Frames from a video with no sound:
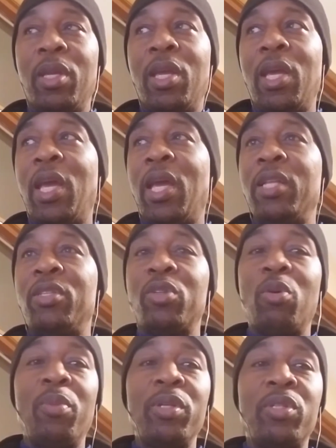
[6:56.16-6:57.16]
and
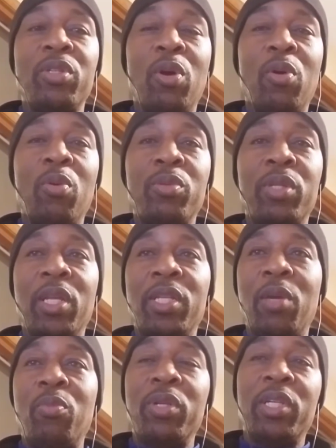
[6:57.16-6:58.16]
so much so that
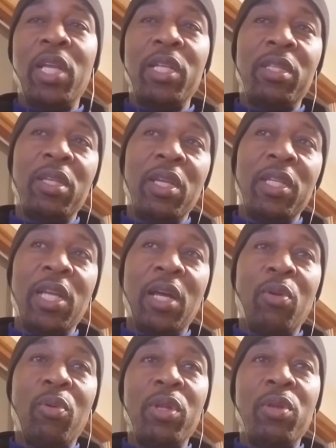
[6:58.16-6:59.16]
they would get, not
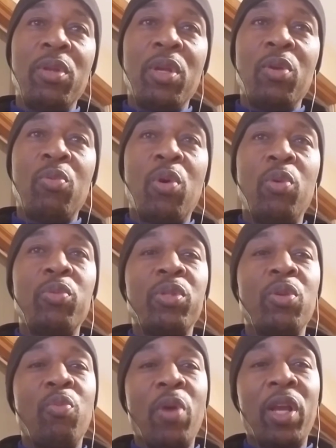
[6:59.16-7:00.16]
only, quote,
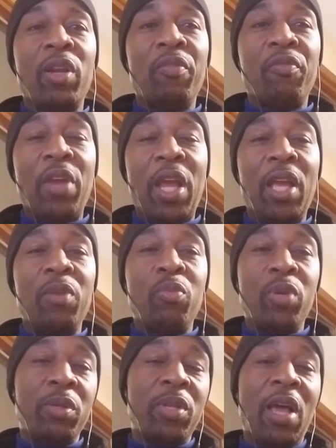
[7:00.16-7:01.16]
the regular fan
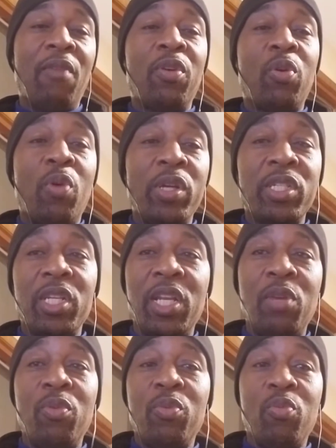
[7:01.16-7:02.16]
would have a question
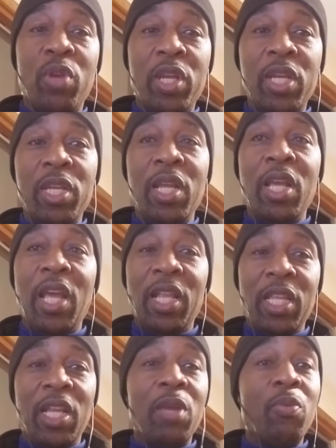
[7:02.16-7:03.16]
he would read, and
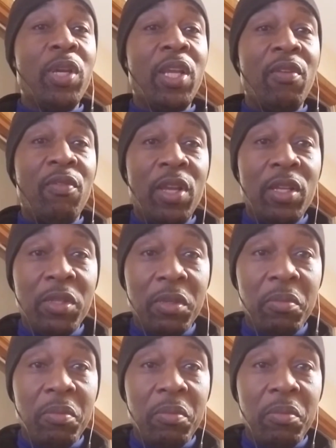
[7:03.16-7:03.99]
then he would give his